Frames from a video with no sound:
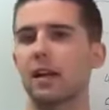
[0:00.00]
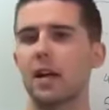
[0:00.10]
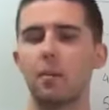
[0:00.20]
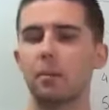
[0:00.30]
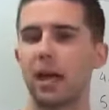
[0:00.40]

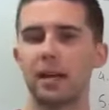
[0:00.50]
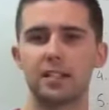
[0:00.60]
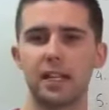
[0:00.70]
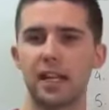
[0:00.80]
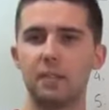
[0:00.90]

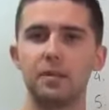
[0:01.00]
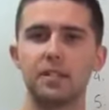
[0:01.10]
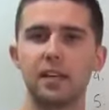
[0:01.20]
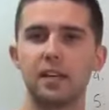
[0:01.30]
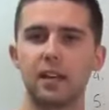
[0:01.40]
cupcakes in a
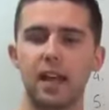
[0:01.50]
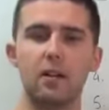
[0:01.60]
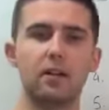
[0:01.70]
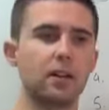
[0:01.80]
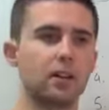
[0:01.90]
particular
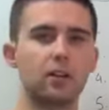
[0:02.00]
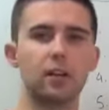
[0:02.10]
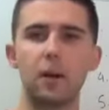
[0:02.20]
area, you know,